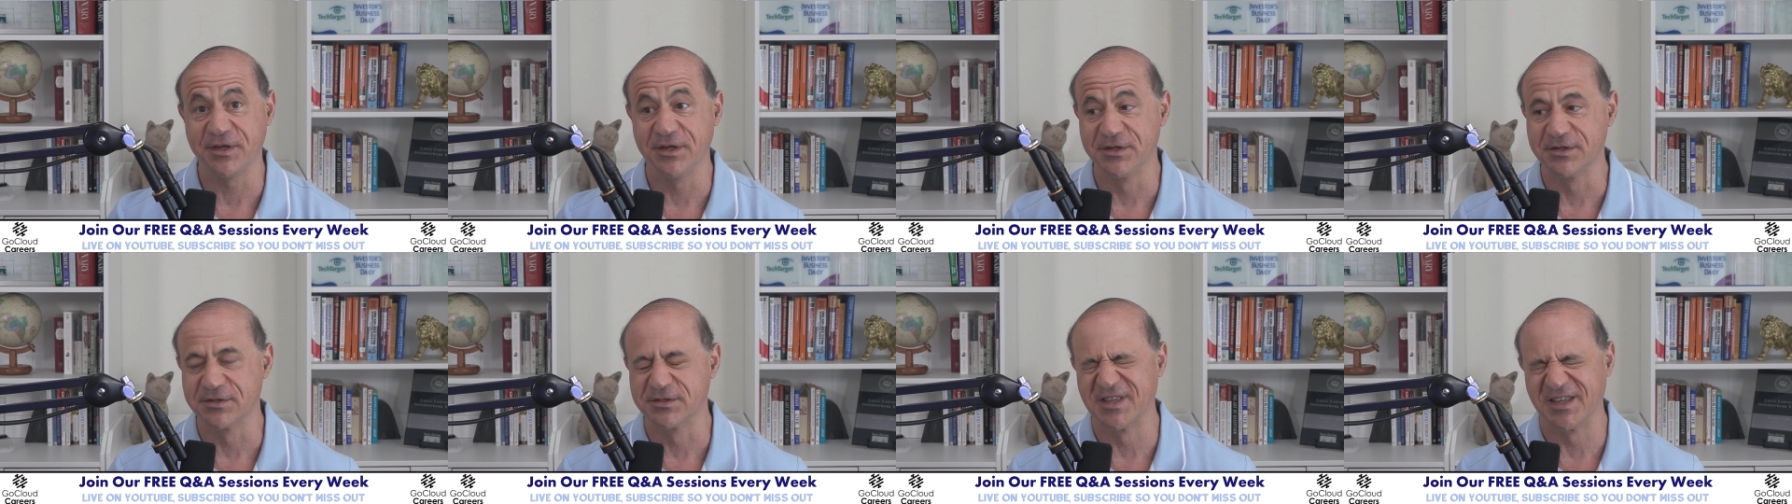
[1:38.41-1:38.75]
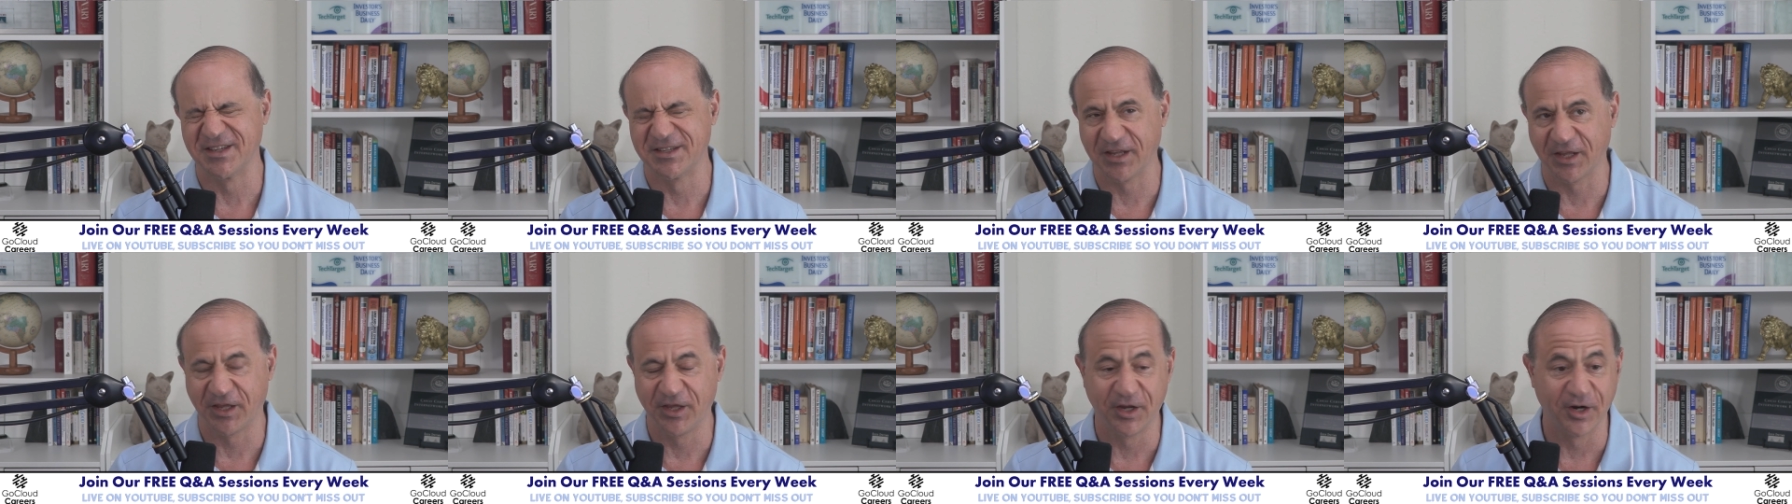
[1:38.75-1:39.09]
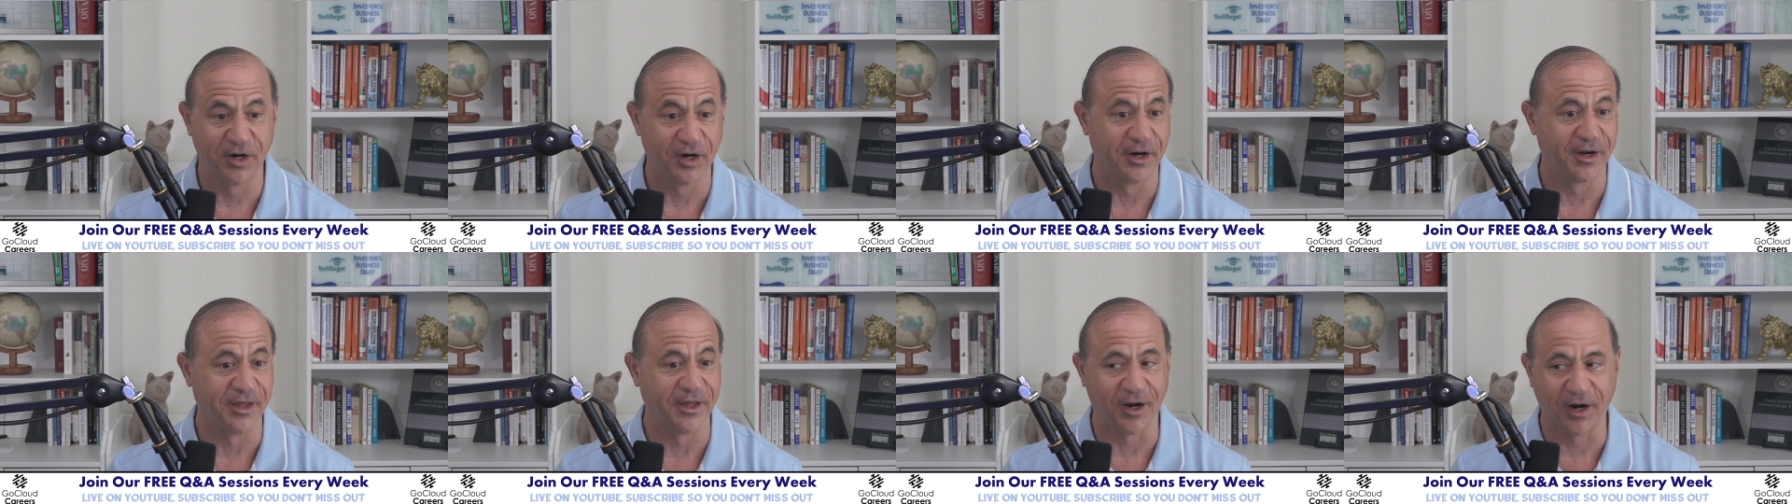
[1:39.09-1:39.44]
is the
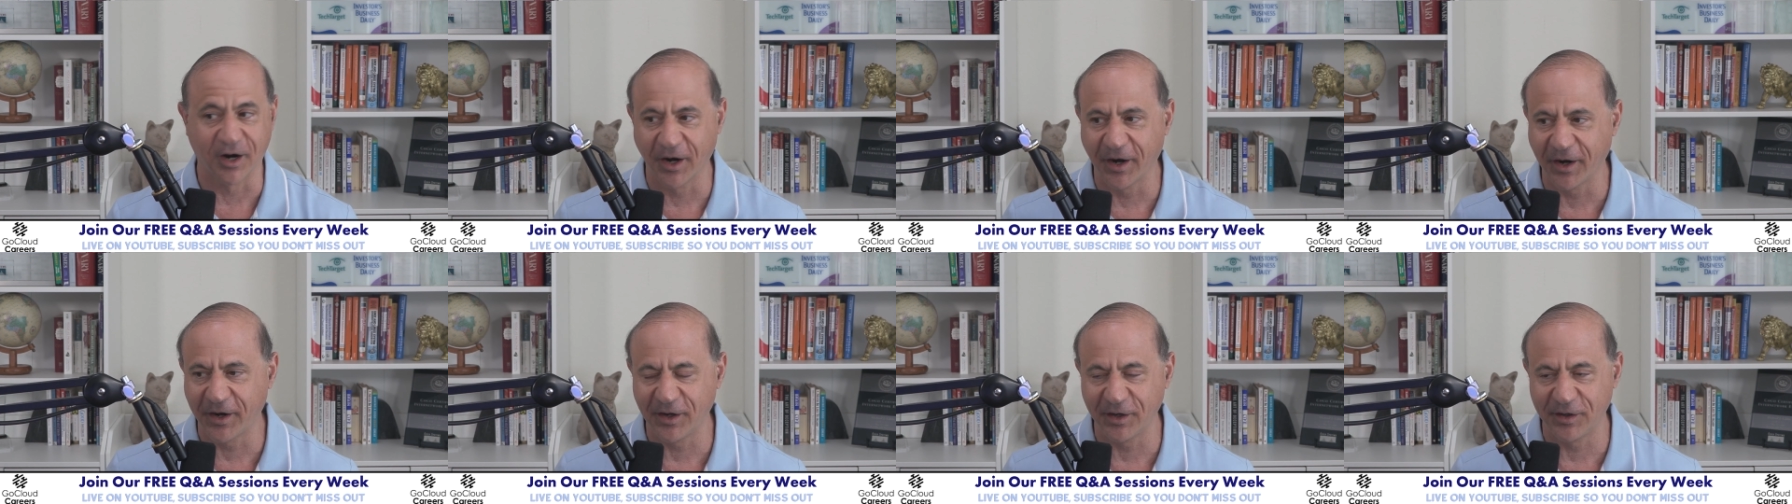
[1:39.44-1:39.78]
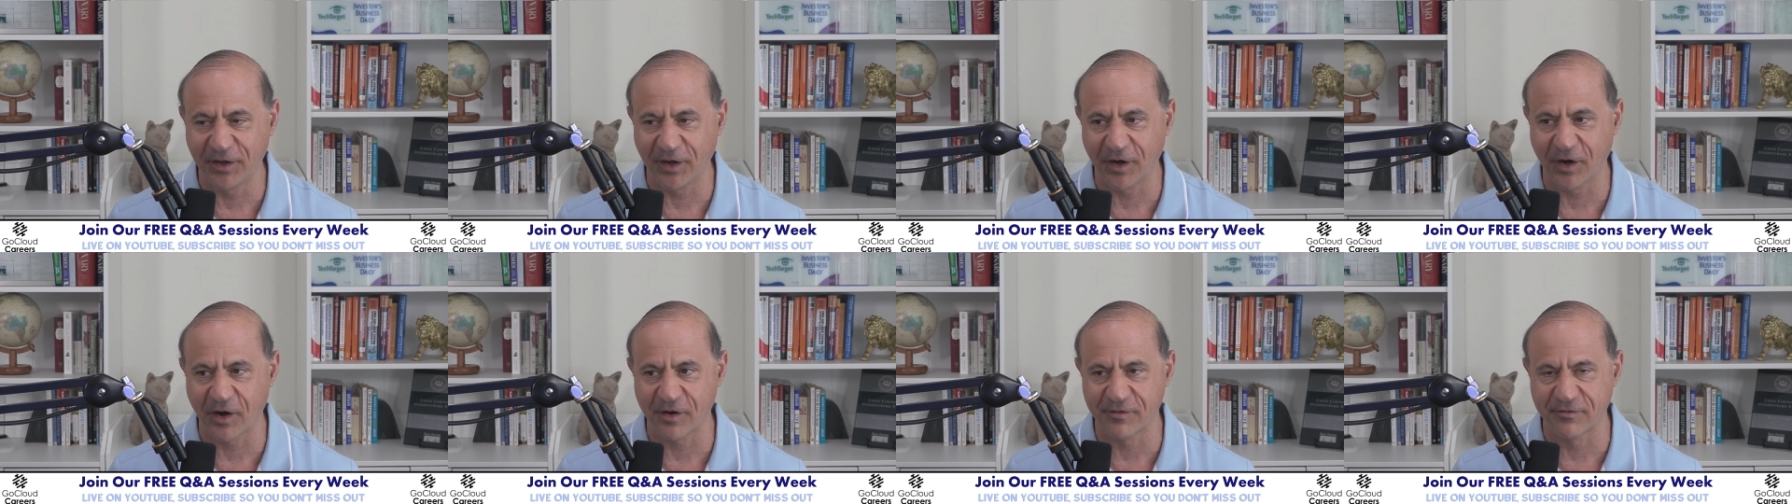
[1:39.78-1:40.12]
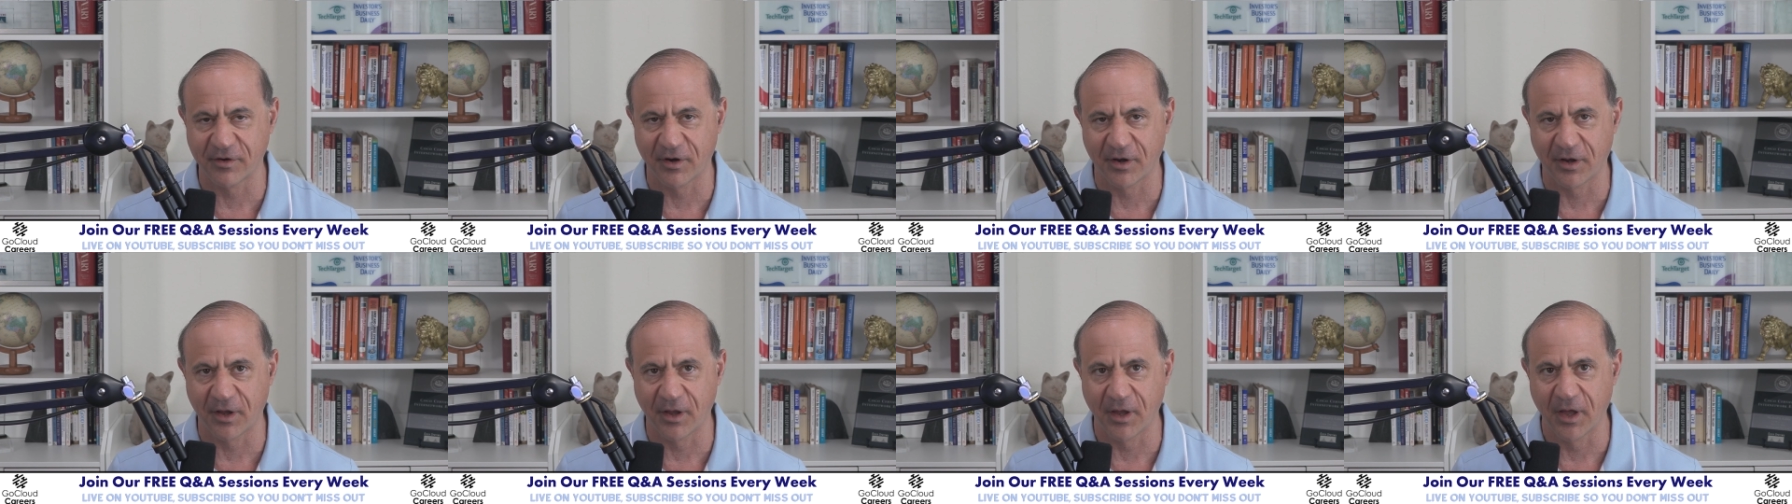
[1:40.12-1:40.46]
security architect
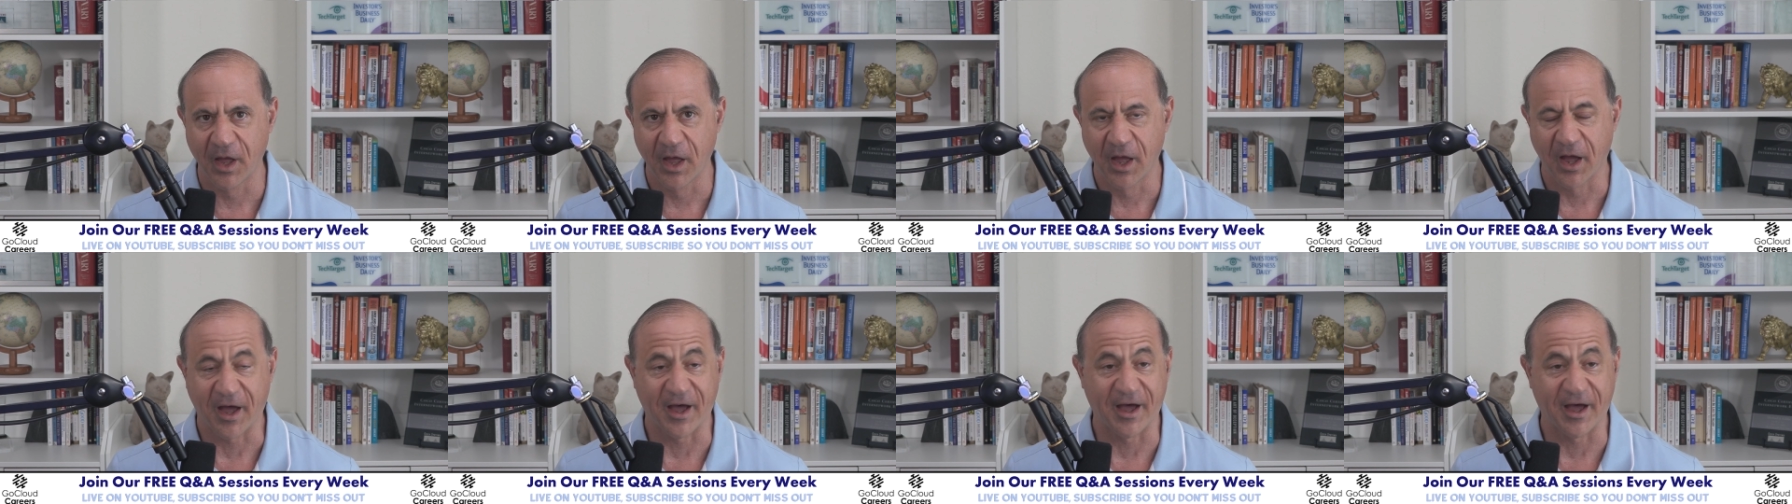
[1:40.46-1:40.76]
role.